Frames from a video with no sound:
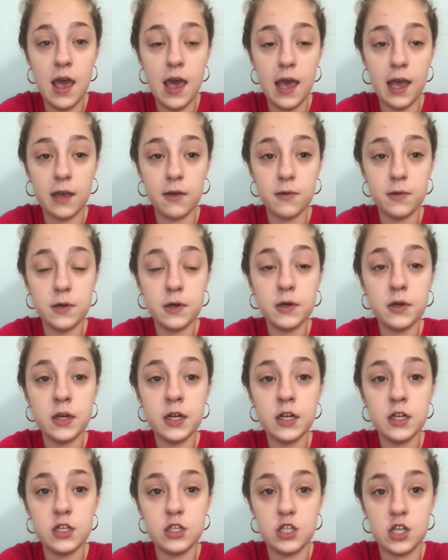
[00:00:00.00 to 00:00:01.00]

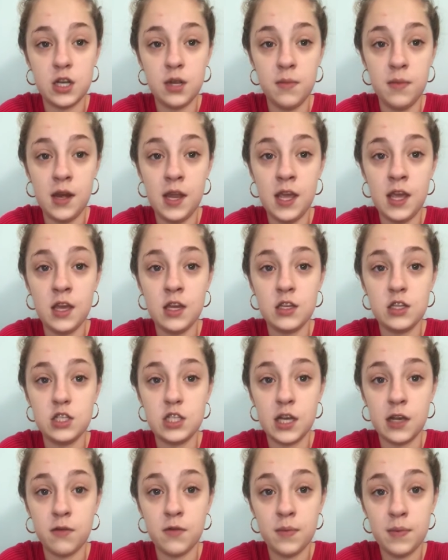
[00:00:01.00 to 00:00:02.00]
Ecuador, Germany,
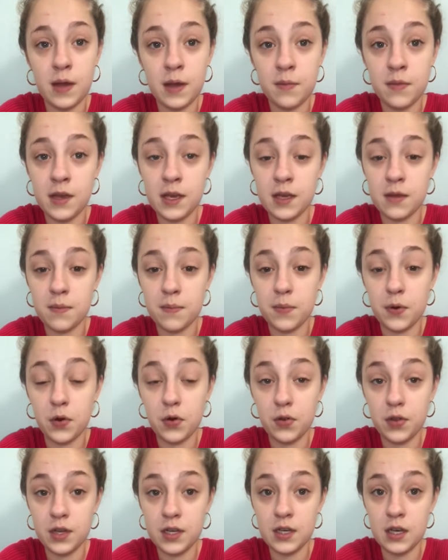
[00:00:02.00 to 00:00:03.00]
Czech Republic,
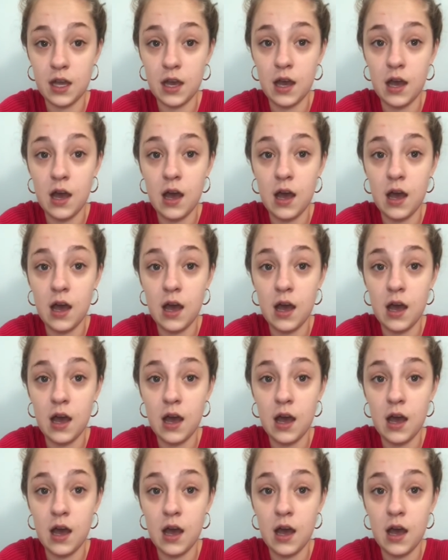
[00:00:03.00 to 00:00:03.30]
Poland,